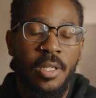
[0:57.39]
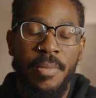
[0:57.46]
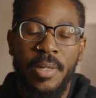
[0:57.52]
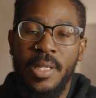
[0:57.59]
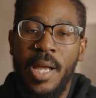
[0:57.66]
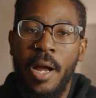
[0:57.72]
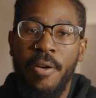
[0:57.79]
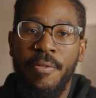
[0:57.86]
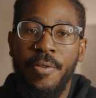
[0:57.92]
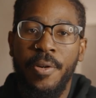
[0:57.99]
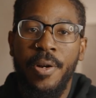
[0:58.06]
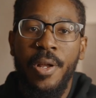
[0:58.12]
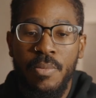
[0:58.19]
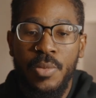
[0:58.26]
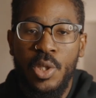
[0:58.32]
cinematographer.
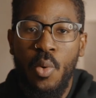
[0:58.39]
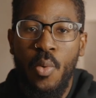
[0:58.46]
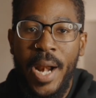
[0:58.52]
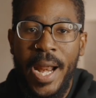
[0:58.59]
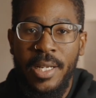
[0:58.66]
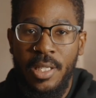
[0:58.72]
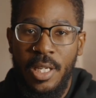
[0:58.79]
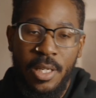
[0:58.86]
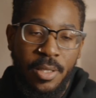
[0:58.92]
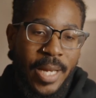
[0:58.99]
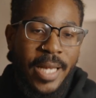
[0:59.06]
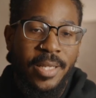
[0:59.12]
So what I did is I